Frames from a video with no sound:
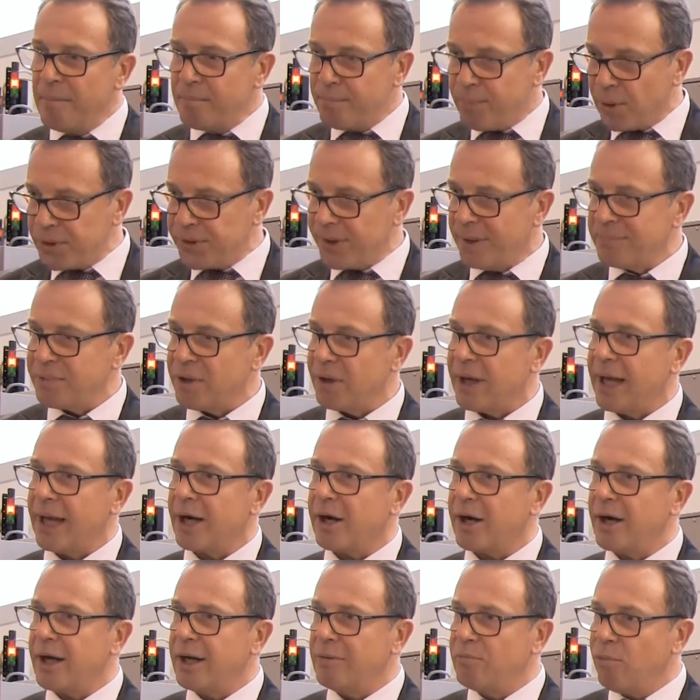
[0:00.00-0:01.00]
put them
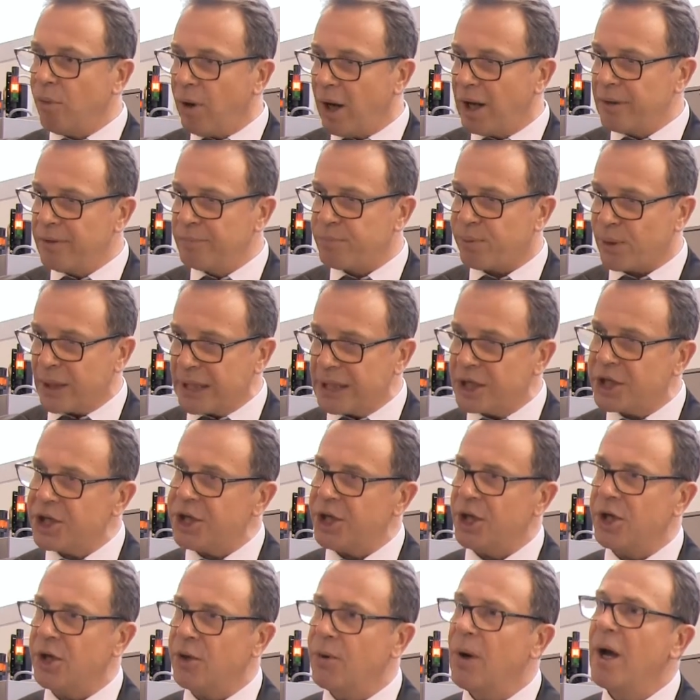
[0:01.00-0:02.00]
together in one print
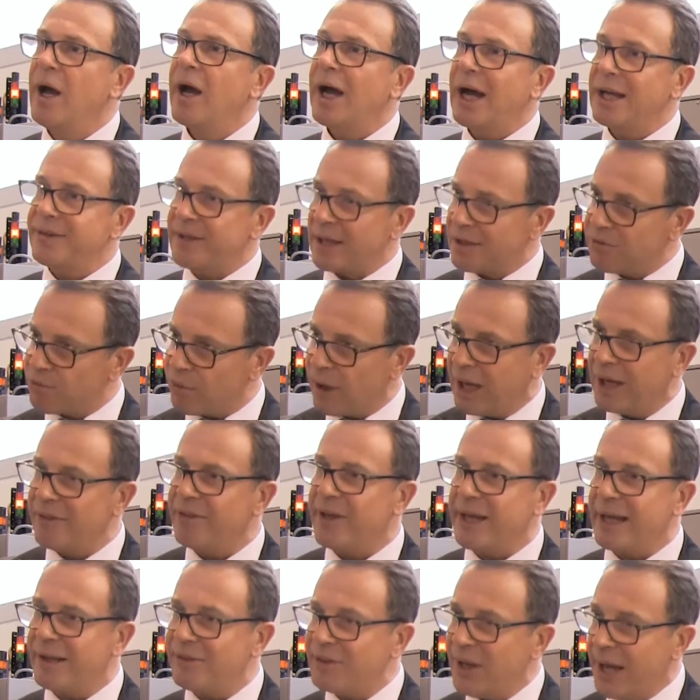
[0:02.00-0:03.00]
queue, and then run
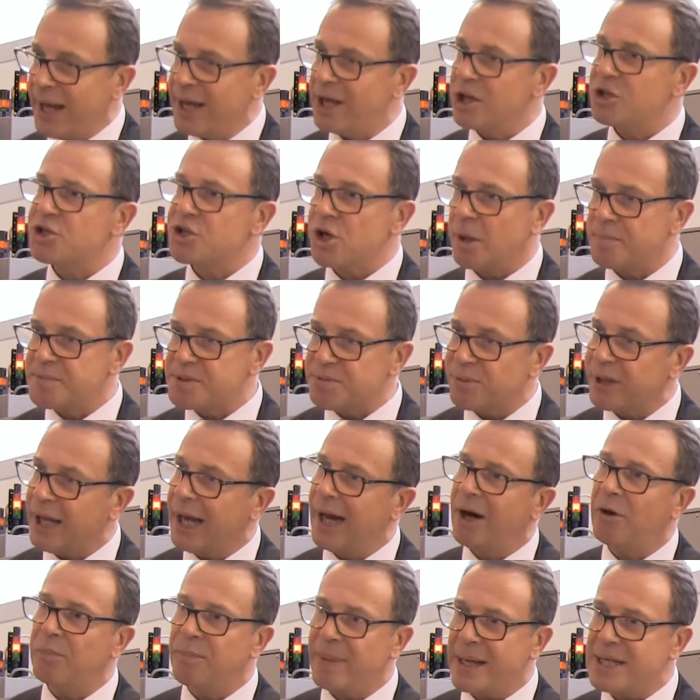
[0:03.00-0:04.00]
the entire jobs
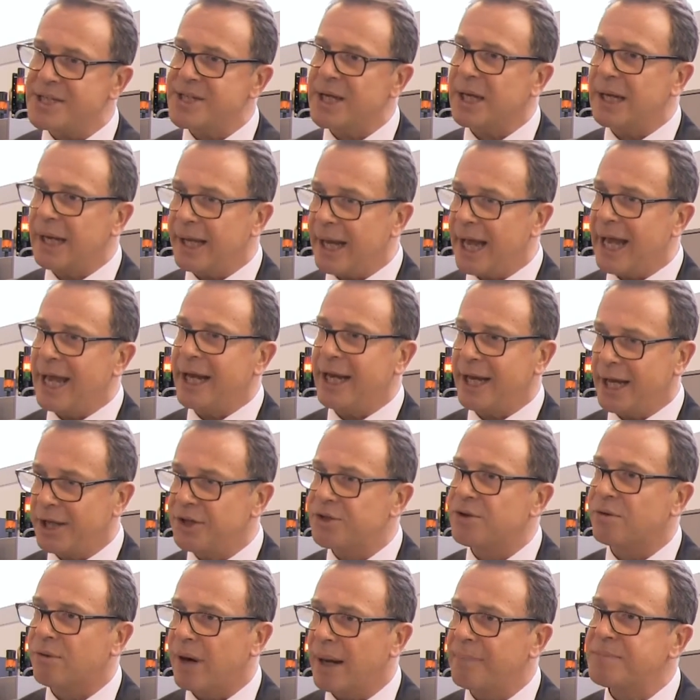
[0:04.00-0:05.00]
without basically any
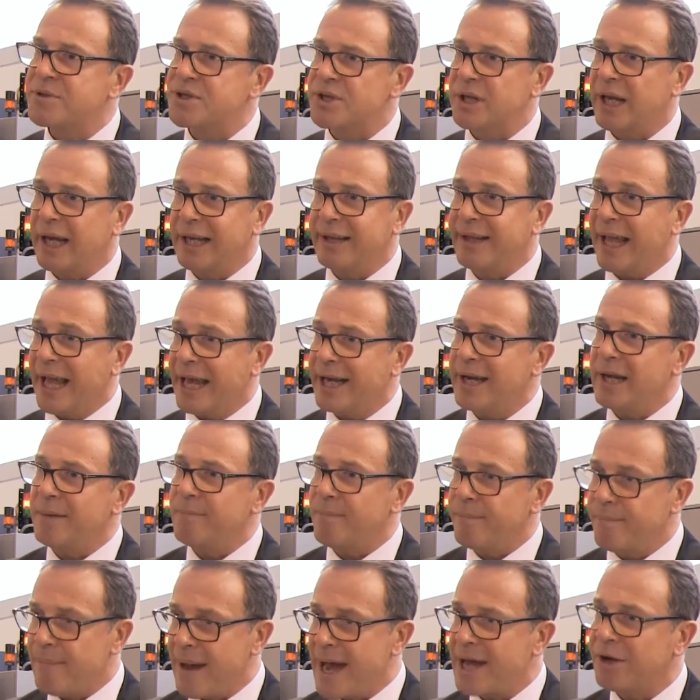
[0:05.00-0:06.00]
interruption and any
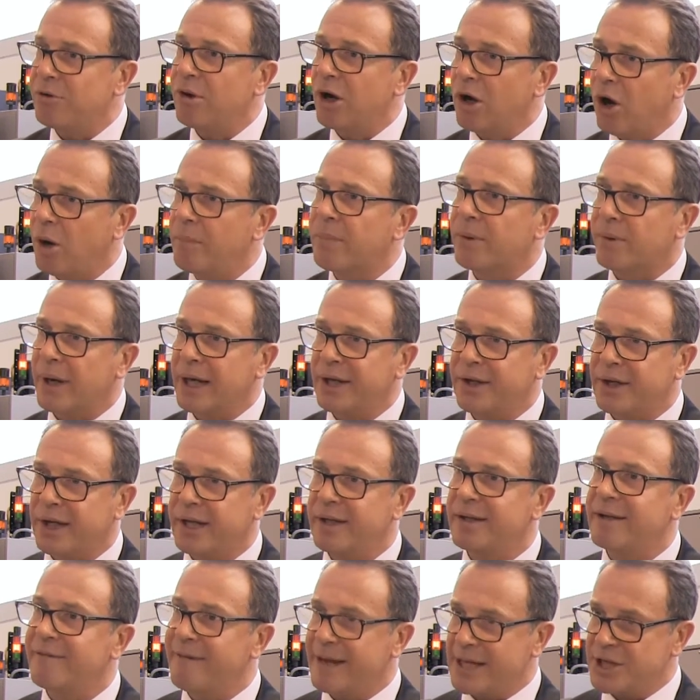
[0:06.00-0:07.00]
manual operator
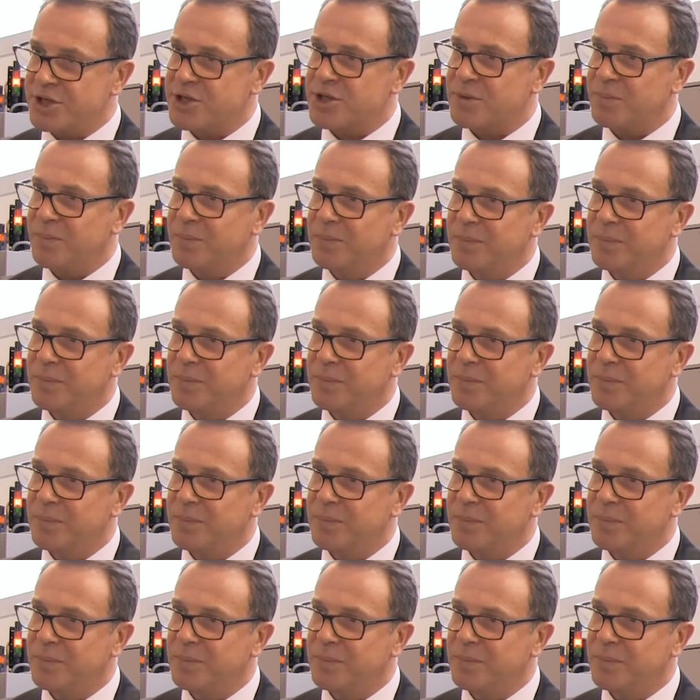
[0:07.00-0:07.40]
intervention.